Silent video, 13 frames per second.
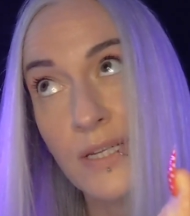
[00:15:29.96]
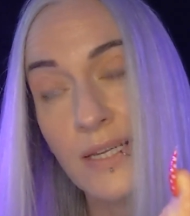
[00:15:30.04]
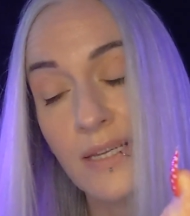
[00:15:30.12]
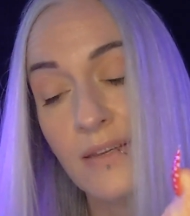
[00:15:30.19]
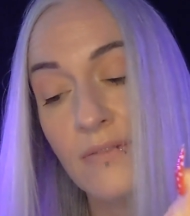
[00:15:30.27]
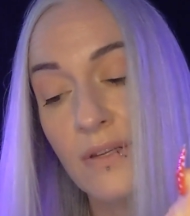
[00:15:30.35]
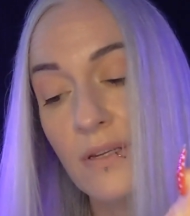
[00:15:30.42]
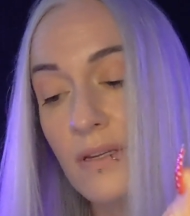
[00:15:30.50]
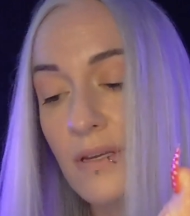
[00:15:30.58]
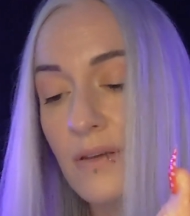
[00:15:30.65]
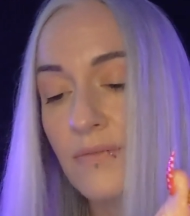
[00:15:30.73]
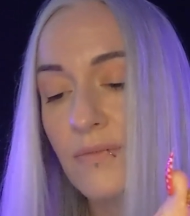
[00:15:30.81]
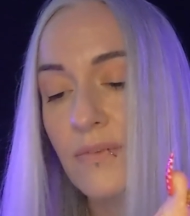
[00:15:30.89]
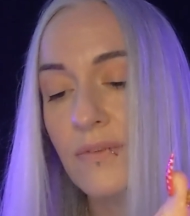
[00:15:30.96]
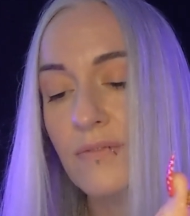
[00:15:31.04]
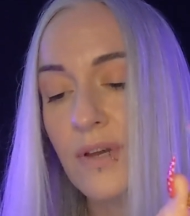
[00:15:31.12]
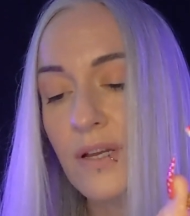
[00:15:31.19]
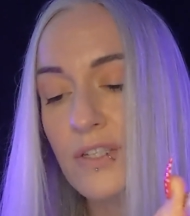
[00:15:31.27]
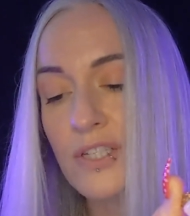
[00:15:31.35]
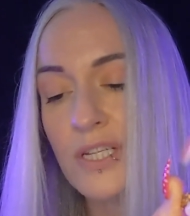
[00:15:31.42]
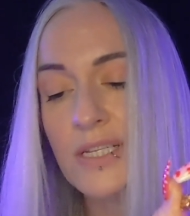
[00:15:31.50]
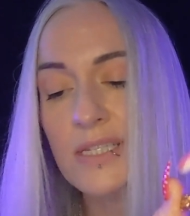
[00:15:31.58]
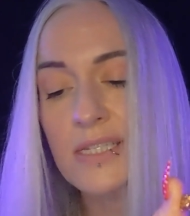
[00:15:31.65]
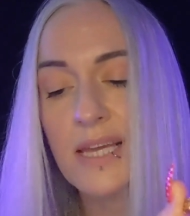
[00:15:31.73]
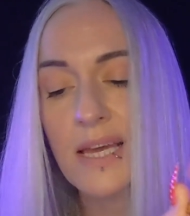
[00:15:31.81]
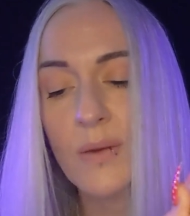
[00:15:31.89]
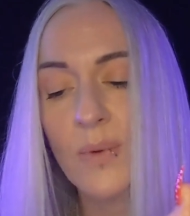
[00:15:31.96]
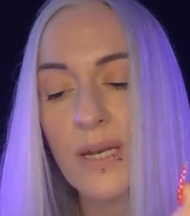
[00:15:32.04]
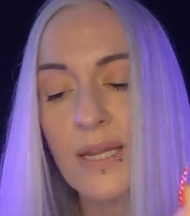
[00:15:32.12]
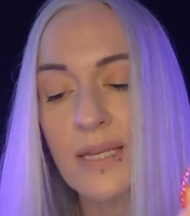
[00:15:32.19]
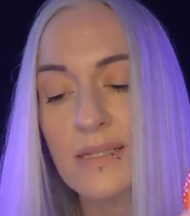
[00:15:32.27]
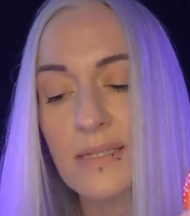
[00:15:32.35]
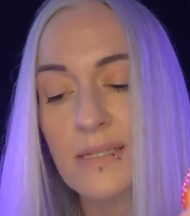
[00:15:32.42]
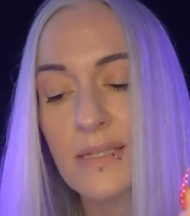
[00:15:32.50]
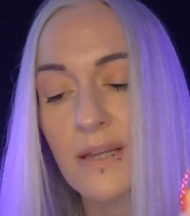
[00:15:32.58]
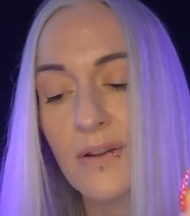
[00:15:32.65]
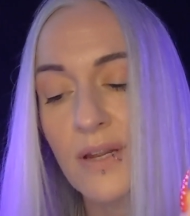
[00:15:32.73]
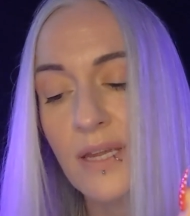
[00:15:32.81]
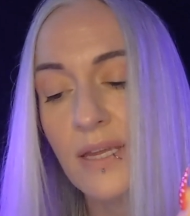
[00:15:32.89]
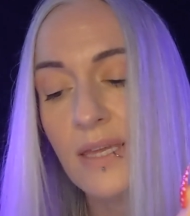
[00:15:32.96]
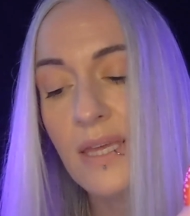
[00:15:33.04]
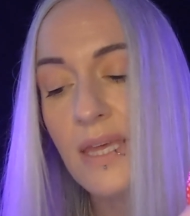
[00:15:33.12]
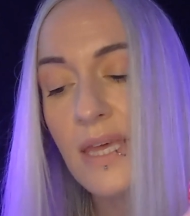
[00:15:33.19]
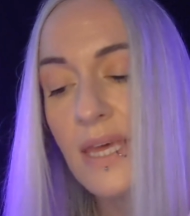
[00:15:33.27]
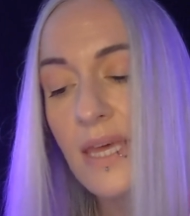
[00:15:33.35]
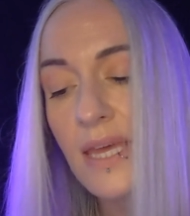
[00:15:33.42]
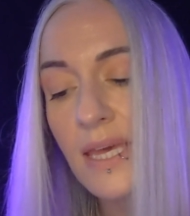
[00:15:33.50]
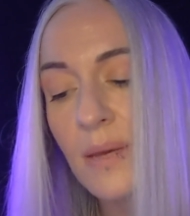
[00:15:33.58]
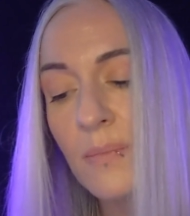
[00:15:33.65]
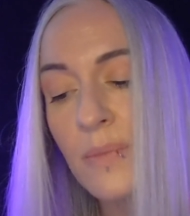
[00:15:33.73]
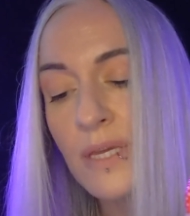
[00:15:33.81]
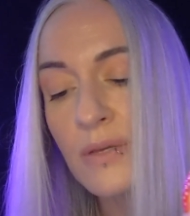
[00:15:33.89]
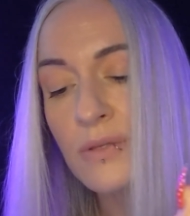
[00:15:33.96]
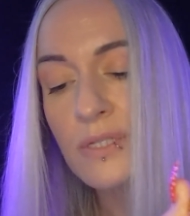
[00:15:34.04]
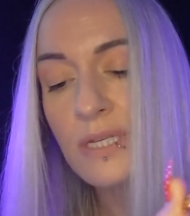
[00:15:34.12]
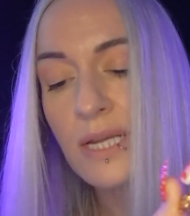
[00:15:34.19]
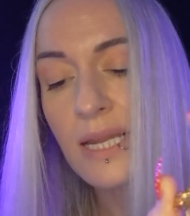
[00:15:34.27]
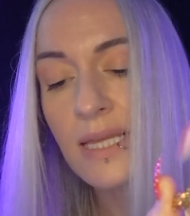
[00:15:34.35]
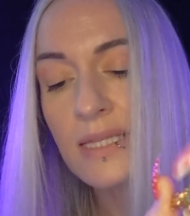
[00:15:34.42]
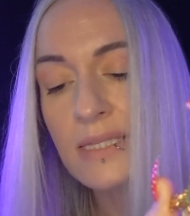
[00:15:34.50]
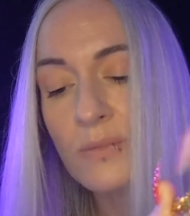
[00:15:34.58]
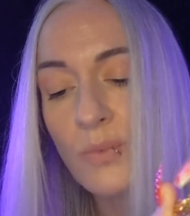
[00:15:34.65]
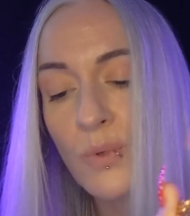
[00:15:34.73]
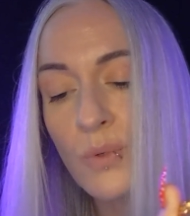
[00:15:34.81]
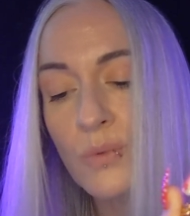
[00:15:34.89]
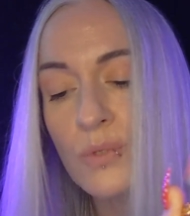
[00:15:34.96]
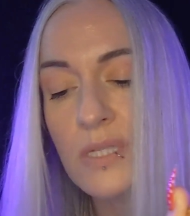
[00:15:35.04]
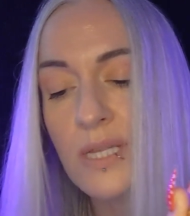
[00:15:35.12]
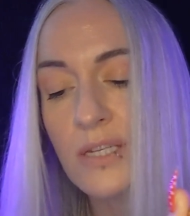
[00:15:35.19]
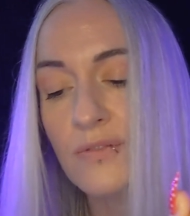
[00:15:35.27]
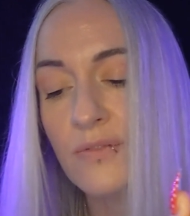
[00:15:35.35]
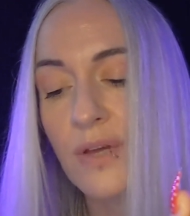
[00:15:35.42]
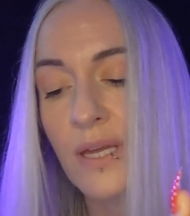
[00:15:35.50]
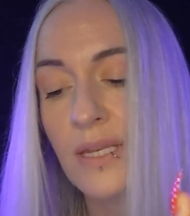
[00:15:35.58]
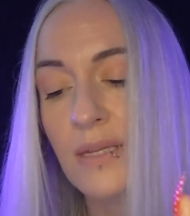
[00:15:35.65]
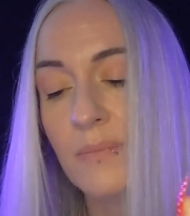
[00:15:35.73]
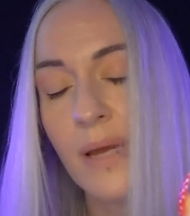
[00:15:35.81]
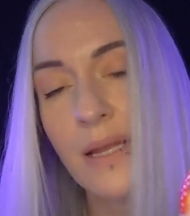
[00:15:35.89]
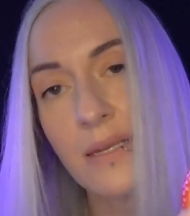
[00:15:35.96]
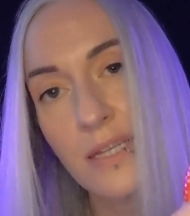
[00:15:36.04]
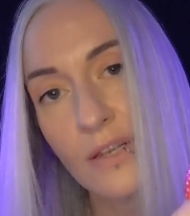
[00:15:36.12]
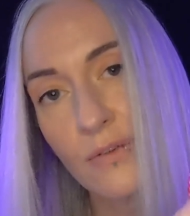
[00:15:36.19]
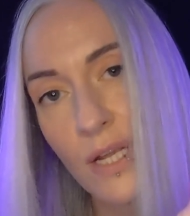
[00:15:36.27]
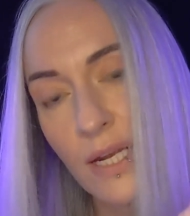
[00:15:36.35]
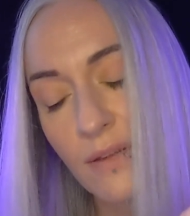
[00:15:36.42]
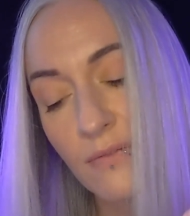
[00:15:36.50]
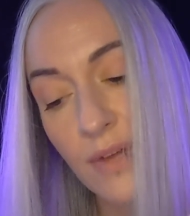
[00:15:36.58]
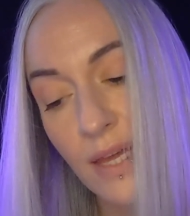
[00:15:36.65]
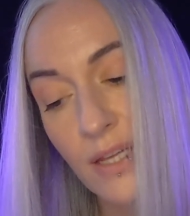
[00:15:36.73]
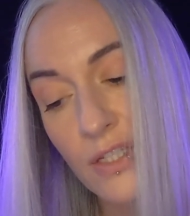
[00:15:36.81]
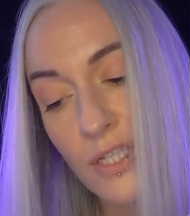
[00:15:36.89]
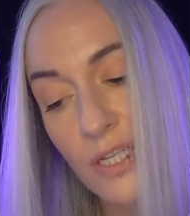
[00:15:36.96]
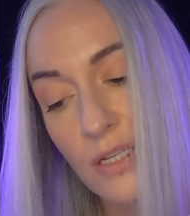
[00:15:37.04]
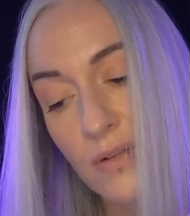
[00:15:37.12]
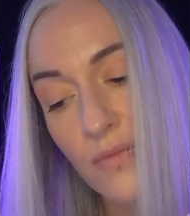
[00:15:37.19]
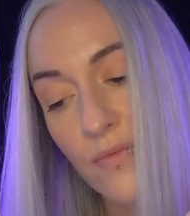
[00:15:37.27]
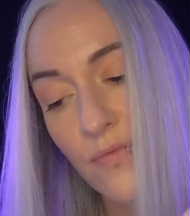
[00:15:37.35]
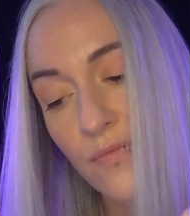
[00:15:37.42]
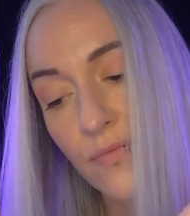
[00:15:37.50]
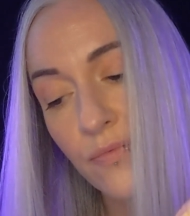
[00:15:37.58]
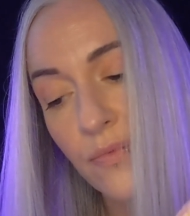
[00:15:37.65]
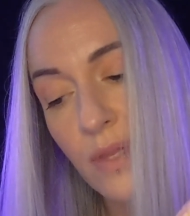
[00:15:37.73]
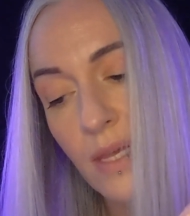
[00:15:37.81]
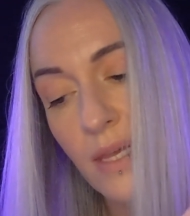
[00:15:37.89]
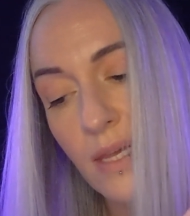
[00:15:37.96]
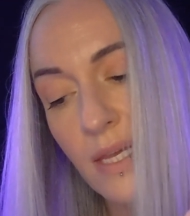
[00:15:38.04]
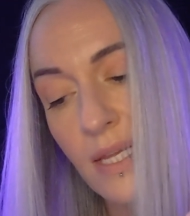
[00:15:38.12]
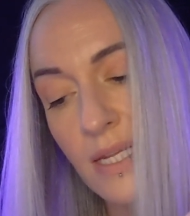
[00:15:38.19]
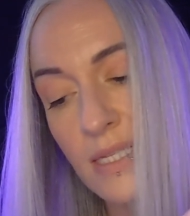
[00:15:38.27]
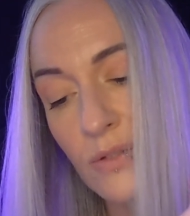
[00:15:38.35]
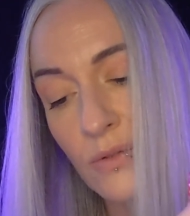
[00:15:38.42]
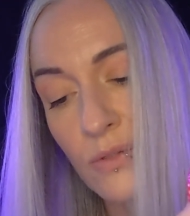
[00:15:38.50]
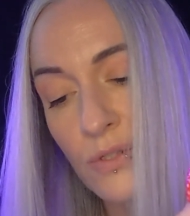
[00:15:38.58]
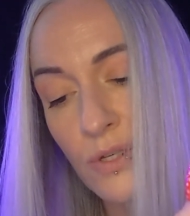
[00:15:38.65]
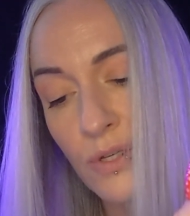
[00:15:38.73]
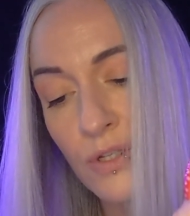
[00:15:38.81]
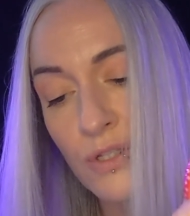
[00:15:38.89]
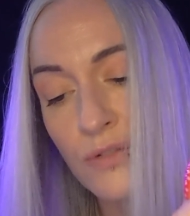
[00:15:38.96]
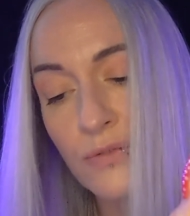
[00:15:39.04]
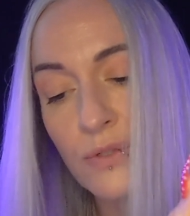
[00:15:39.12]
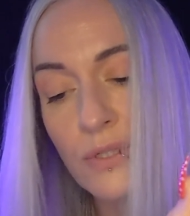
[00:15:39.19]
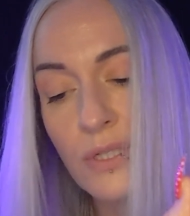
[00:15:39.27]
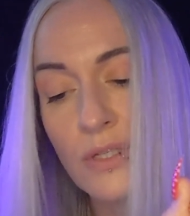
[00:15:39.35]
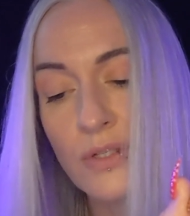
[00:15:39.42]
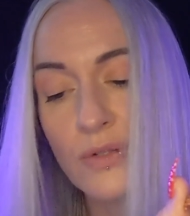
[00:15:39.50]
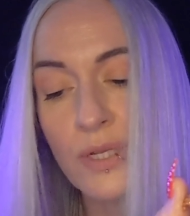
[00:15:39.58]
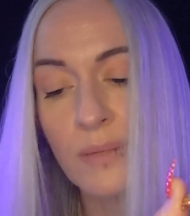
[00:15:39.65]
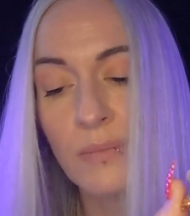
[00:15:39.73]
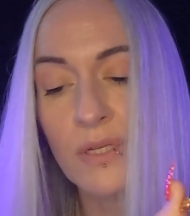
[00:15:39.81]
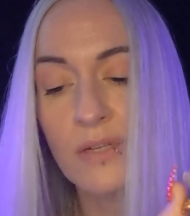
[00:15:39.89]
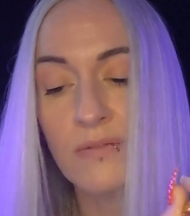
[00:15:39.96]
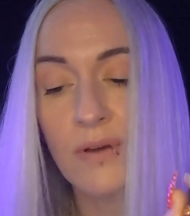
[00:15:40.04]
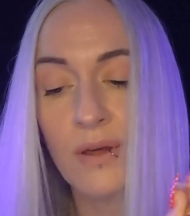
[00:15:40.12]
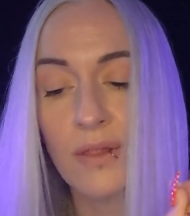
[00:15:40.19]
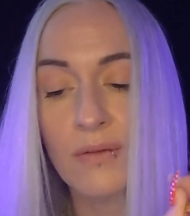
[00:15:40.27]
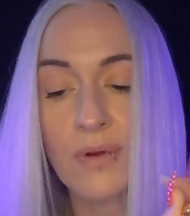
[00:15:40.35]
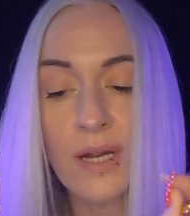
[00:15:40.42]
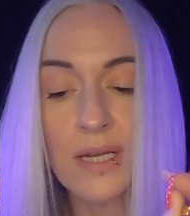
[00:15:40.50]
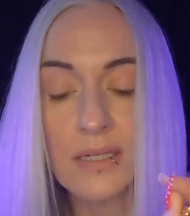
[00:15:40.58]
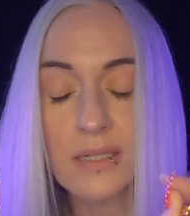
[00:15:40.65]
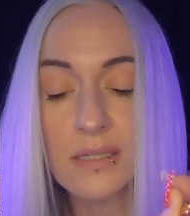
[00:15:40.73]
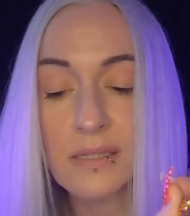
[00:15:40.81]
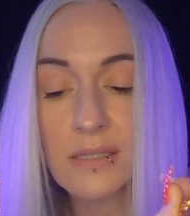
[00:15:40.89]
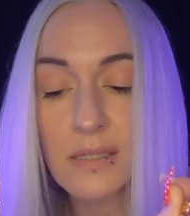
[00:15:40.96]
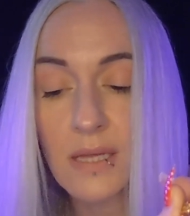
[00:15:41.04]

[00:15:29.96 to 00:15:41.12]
even functions when necessary. It can be used to cleanse wounds and to fight bacterial infection. It is also useful in the treatment of arthritis,